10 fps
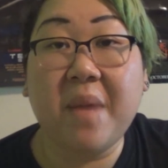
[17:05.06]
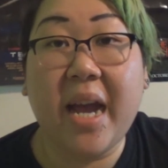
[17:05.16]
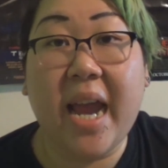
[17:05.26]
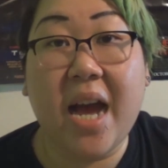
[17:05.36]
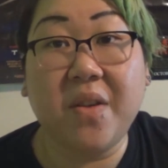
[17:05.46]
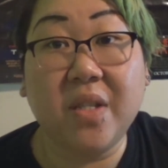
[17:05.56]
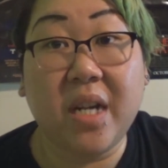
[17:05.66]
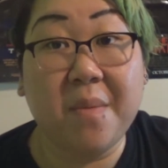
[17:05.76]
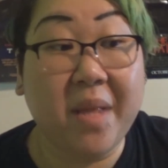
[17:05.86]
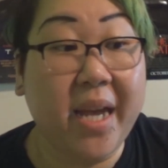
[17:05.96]
in my house, and
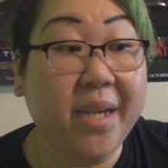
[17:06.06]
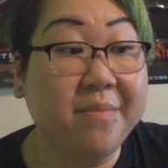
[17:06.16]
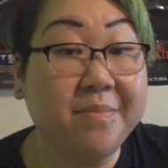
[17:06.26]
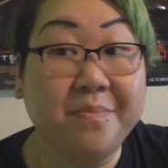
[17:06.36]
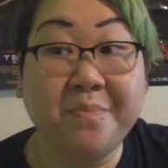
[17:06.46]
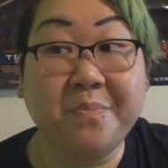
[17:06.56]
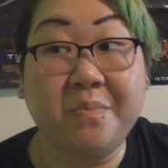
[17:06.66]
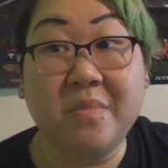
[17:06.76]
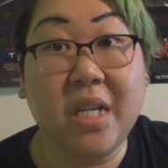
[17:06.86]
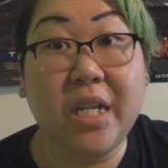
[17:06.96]
I'm like,
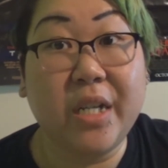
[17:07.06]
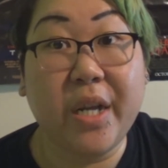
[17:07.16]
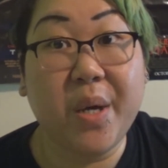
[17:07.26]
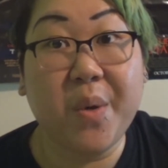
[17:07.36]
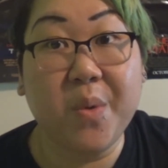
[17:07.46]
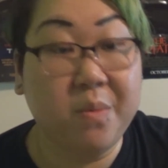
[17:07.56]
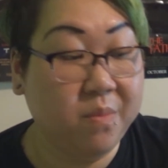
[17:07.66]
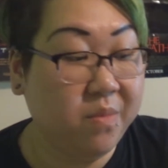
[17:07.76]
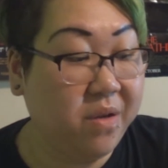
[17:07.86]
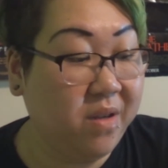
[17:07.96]
no.
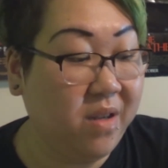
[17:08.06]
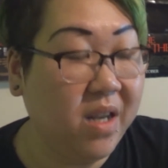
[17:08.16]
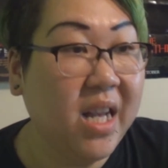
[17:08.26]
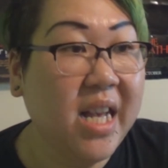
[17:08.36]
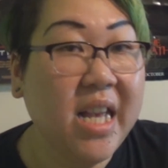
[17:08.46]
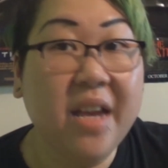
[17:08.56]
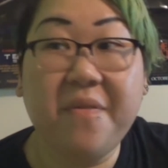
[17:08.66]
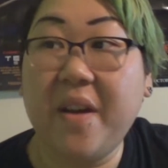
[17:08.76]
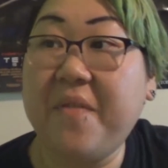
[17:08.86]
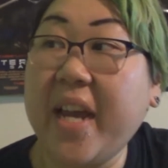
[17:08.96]

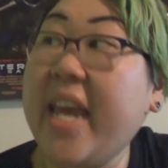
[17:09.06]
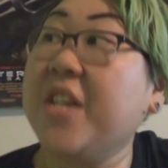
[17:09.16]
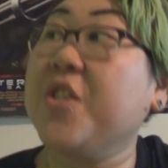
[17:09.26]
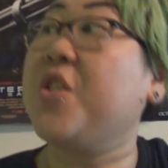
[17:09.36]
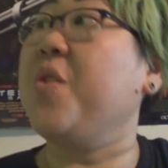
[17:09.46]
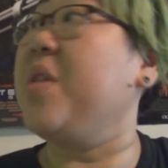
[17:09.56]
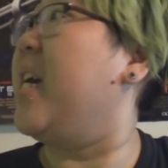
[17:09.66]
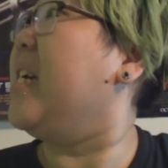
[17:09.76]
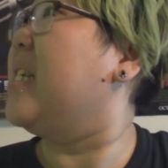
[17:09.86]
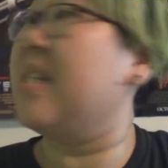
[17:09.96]
If I can't just do
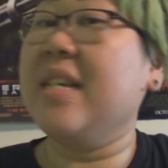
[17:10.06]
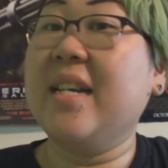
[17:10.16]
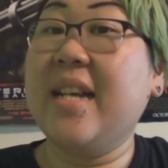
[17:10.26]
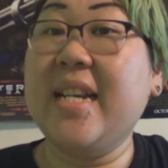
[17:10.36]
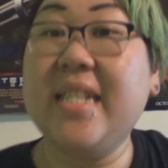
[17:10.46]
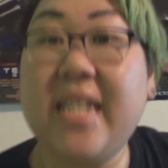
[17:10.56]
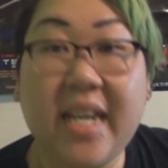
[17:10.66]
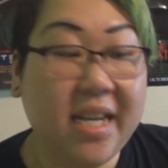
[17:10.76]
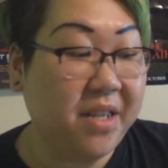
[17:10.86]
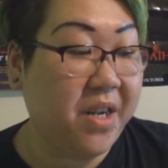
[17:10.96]
this and see
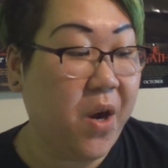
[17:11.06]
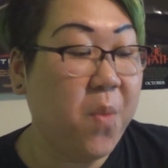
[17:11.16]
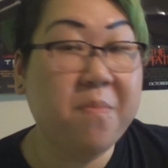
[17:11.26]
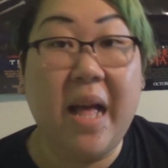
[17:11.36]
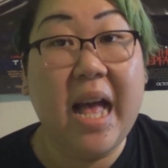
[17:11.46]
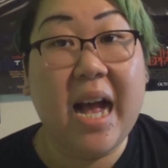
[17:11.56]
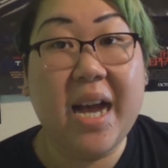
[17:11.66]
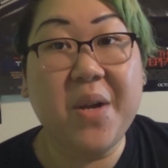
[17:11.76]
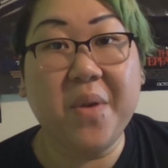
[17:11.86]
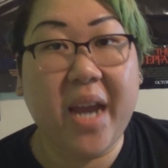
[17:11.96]
it, nope,
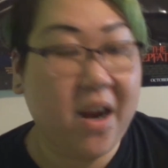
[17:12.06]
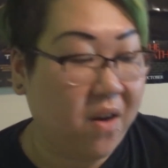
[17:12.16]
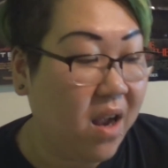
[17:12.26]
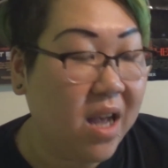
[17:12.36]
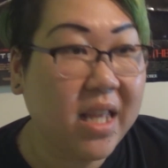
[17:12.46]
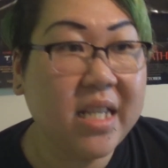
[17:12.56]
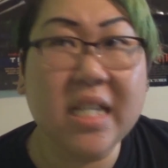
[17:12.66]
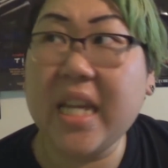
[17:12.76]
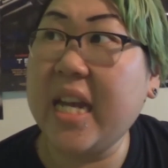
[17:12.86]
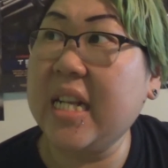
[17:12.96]
I don't care. Unless
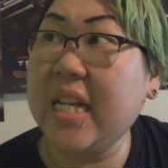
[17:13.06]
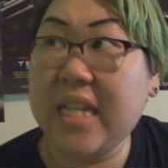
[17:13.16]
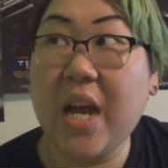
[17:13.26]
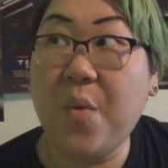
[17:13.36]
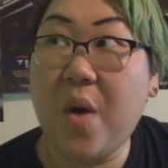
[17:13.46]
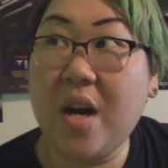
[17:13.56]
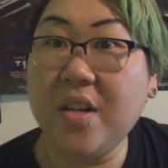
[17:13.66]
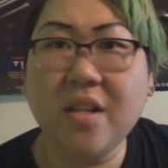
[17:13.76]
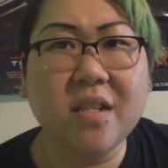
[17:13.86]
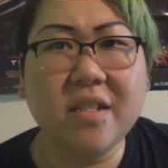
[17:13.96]
it's like, is that
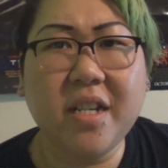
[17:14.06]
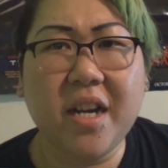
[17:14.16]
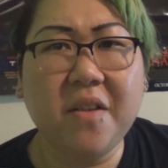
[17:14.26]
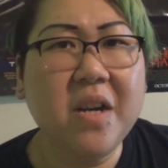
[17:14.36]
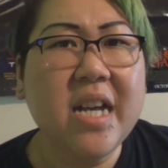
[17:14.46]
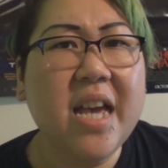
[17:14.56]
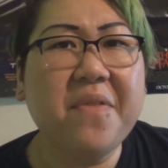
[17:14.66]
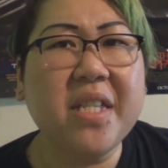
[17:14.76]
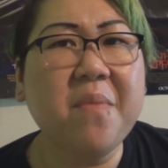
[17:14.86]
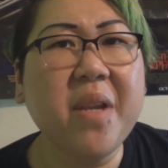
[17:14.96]
water? If
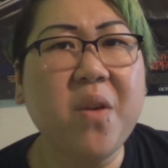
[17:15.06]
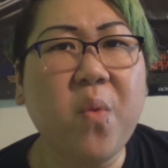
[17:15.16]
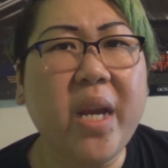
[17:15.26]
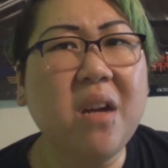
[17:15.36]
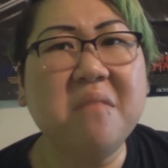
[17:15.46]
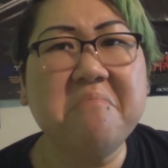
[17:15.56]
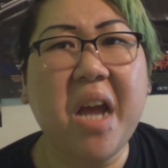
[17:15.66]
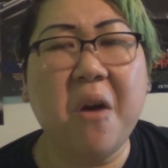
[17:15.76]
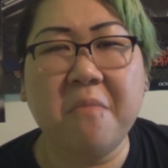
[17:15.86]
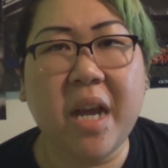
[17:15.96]
it's something weird,
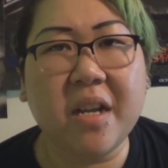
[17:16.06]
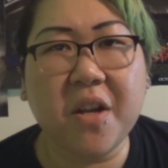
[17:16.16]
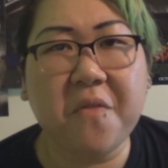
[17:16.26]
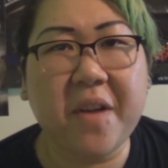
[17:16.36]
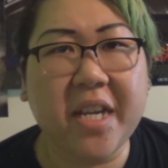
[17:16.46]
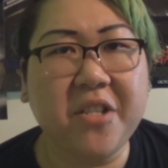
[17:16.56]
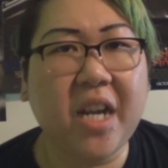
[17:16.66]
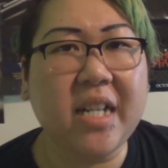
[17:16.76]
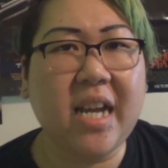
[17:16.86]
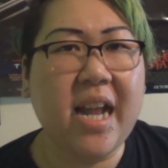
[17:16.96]
no, I'm not gonna go fucking
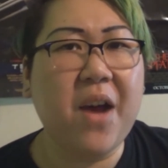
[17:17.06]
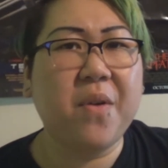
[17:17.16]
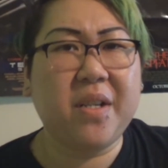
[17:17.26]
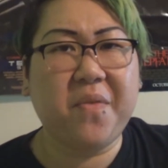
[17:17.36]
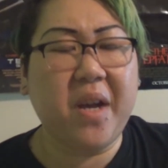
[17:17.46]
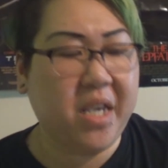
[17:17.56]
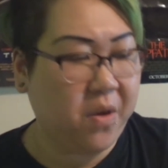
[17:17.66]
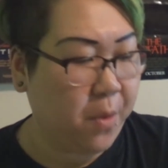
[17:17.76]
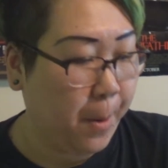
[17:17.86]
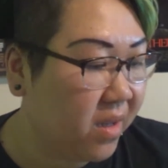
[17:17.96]
check that out, because fuck
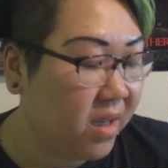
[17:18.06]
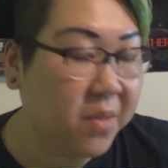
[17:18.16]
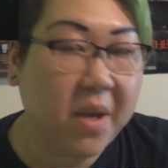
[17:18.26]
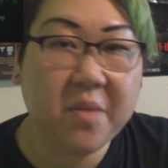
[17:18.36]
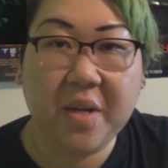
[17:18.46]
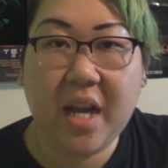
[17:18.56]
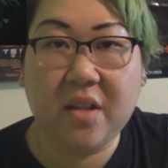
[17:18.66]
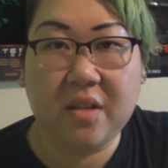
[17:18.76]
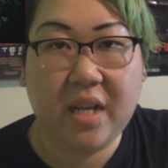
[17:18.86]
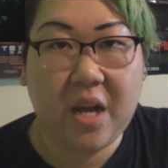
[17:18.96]
you. His basement kind
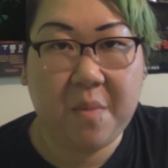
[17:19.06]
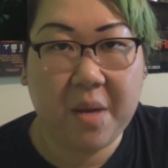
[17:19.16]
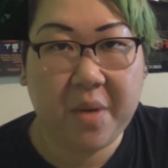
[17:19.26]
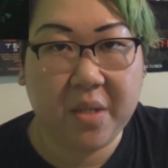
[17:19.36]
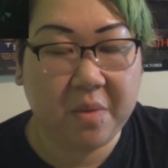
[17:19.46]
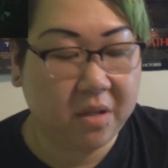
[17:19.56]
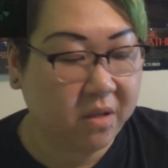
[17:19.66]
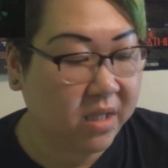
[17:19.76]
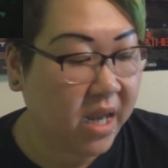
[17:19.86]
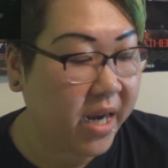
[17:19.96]
of looks like how my basement
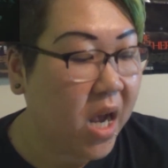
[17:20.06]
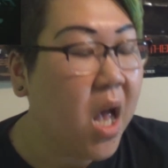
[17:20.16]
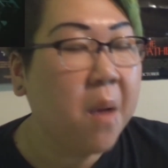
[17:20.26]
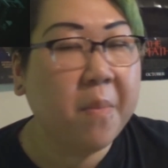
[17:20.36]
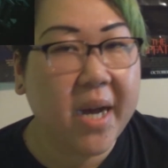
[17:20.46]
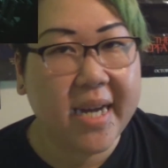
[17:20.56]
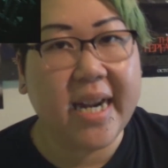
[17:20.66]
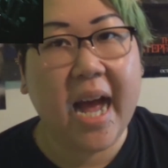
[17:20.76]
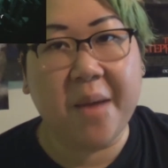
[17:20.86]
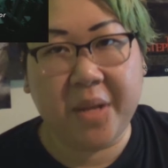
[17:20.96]
looks like,
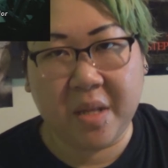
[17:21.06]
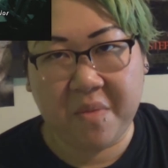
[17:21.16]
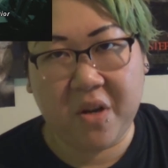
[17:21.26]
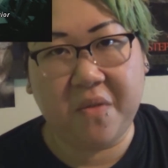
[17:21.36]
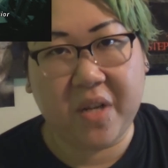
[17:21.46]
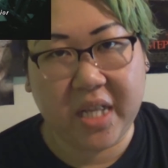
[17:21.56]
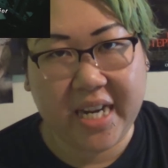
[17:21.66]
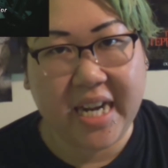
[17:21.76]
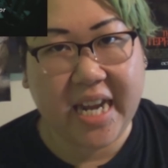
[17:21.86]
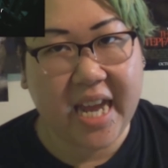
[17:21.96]
but I'm in the middle of
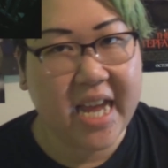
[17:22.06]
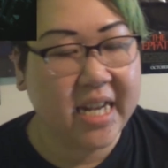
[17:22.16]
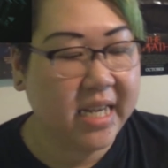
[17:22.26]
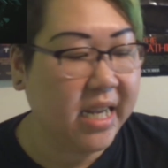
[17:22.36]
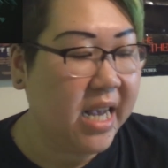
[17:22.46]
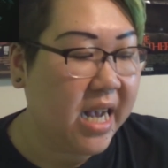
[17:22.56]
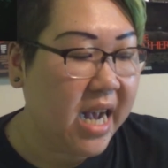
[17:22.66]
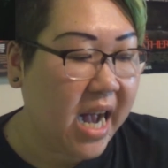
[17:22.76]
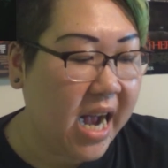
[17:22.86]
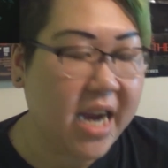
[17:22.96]
cleaning it.
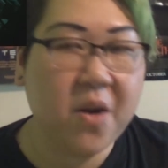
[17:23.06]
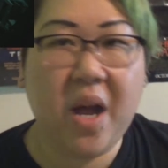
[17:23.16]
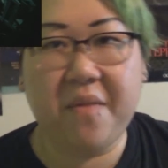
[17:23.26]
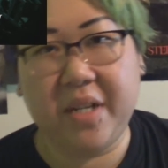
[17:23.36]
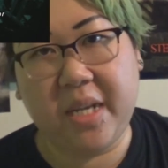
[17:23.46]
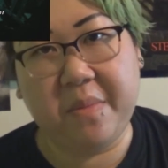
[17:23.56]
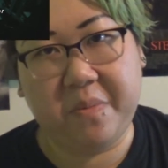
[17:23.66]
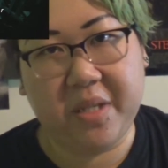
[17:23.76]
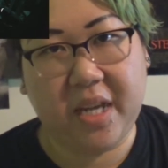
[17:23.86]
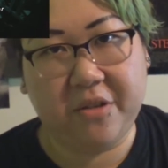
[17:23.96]
I don't have a demon
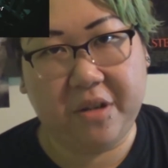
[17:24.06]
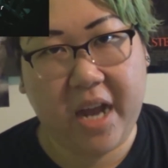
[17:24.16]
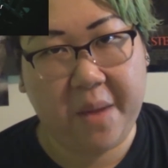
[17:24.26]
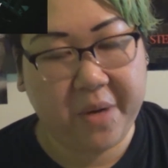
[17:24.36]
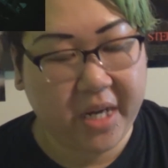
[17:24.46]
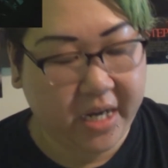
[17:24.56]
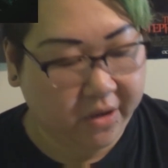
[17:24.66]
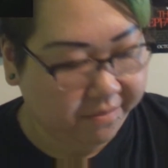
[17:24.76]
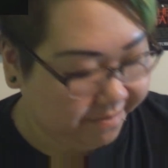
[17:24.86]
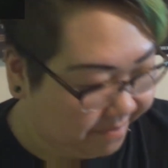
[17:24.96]
possession happening
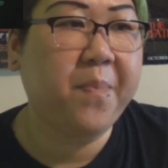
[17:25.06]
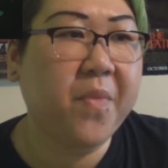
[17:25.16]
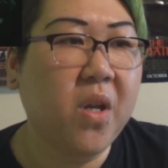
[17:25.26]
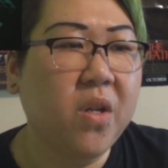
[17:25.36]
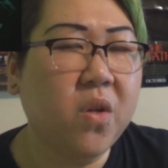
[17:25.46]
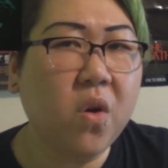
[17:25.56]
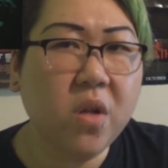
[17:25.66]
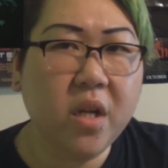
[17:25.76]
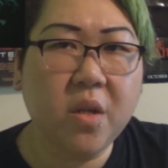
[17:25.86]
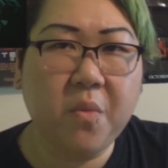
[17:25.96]
here. So
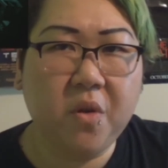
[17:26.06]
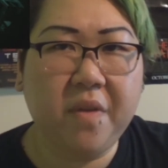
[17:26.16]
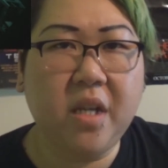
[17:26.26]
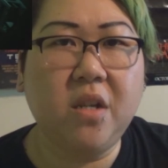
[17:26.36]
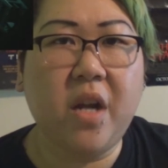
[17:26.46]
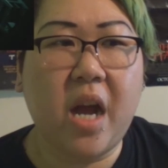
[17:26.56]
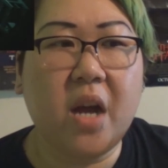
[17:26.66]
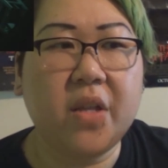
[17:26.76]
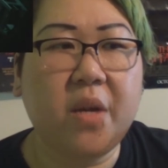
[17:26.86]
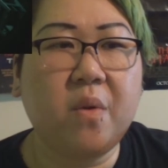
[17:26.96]
earlier in the movie, you know
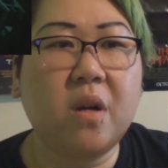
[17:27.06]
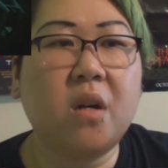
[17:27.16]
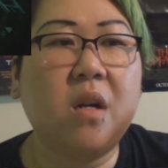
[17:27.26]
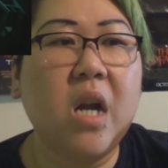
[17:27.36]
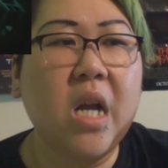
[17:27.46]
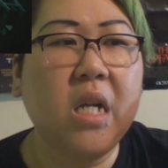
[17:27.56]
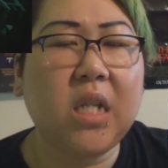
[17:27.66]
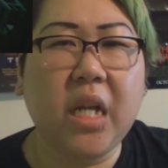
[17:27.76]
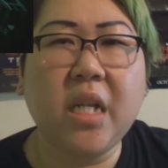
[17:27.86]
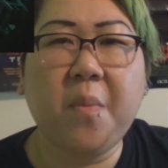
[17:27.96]
how they were
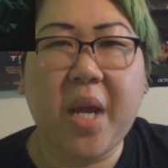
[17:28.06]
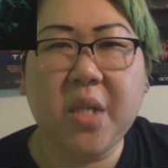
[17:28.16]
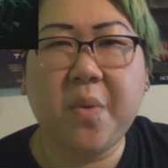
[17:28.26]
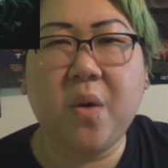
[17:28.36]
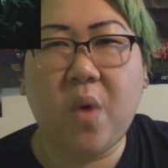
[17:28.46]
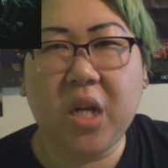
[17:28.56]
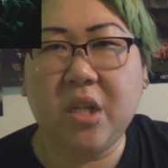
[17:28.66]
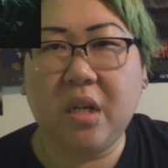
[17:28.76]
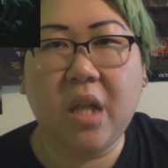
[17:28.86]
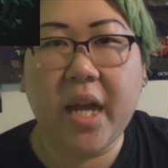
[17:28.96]
sitting in the basement
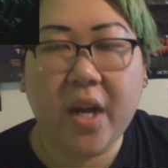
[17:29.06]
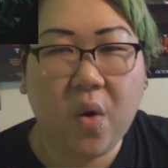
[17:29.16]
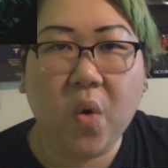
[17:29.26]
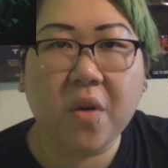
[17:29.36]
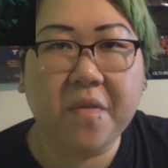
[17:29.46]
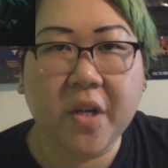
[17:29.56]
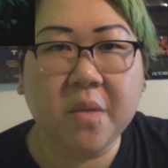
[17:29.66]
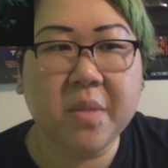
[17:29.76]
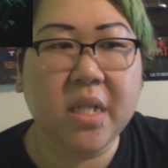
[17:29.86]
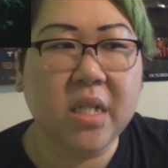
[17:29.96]
watching, horror
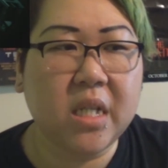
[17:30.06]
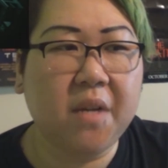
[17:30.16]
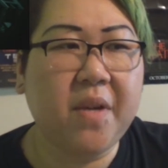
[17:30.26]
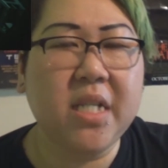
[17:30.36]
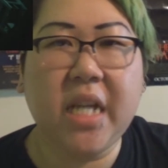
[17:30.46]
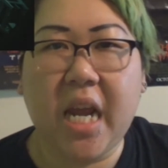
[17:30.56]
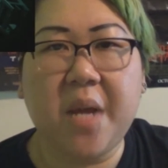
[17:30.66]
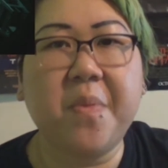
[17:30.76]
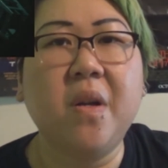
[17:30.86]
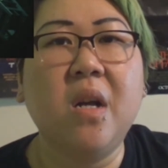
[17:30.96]
films and stuff on
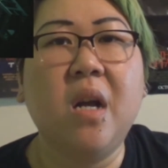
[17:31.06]
tape,